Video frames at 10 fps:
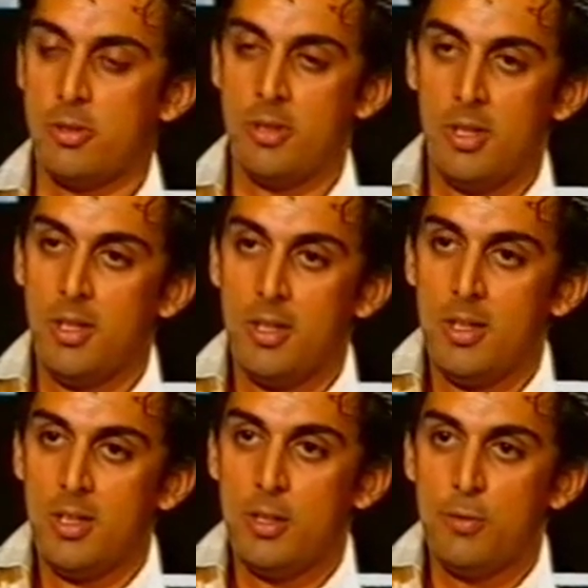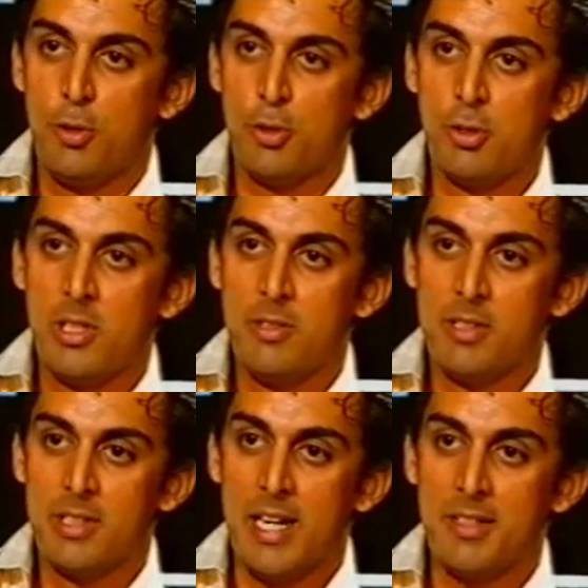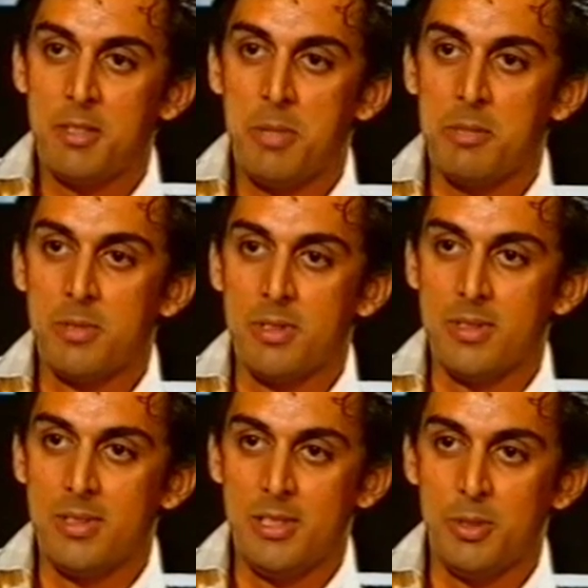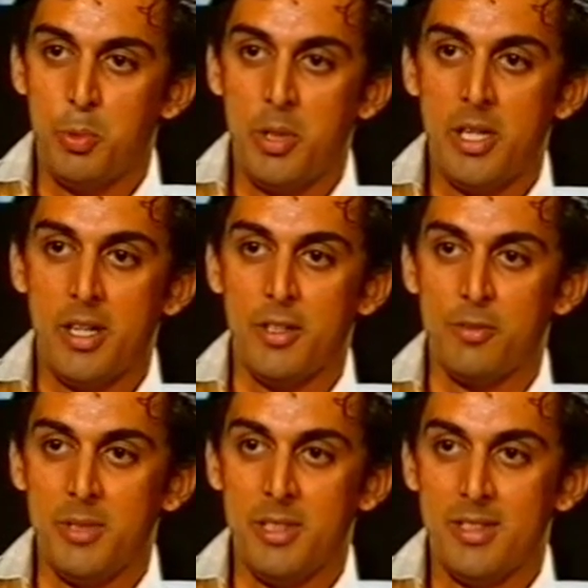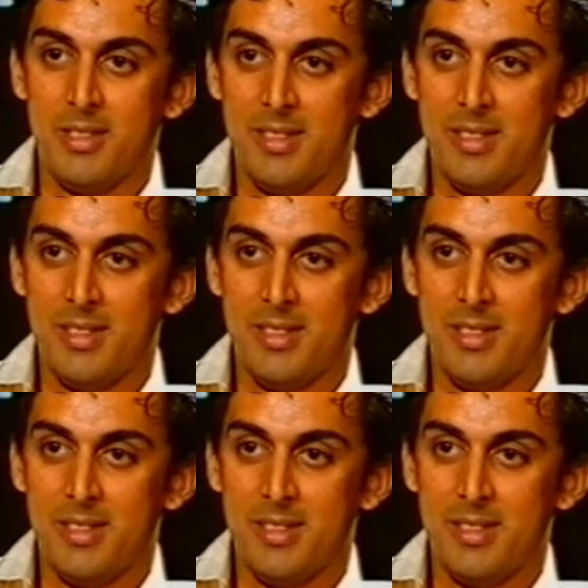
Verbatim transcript: So, unfortunately, even in that department, he's way ahead of me.